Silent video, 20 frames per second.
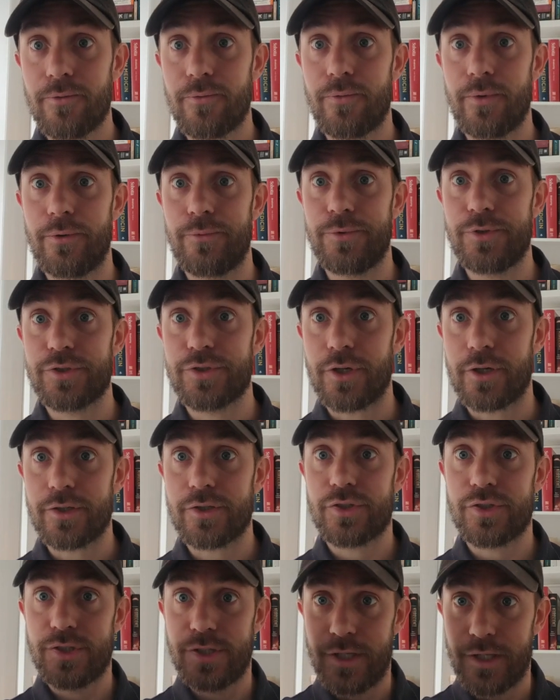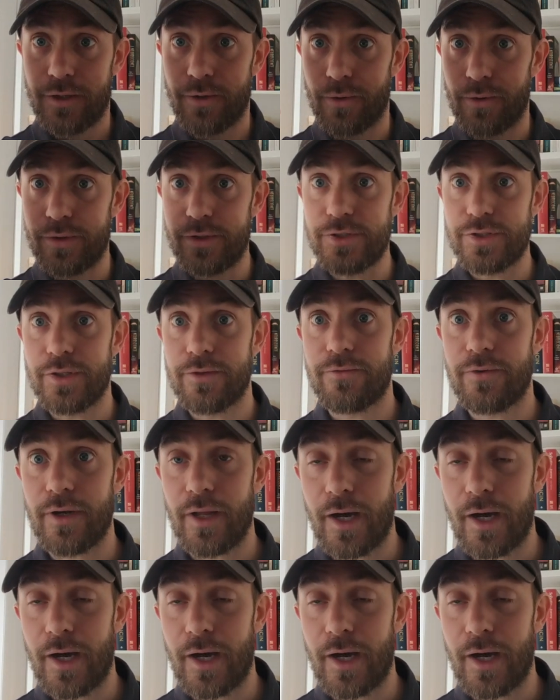when we start seeing all these different